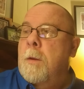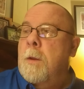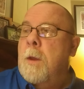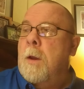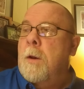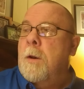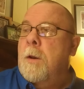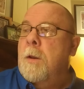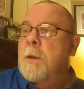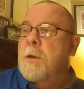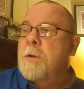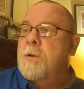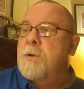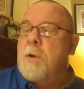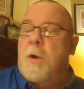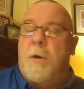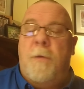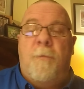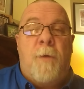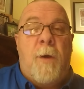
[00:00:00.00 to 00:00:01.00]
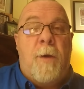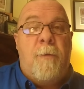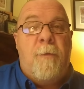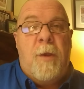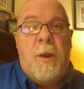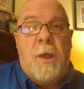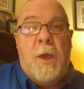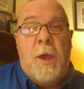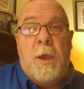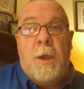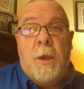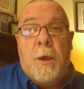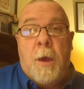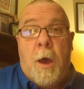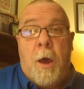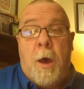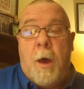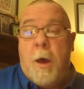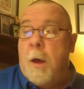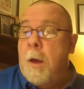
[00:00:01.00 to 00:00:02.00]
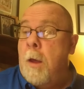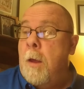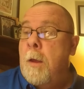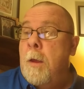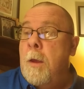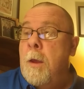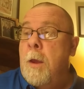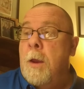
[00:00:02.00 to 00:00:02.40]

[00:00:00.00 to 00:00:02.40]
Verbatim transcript: down to this 3588 high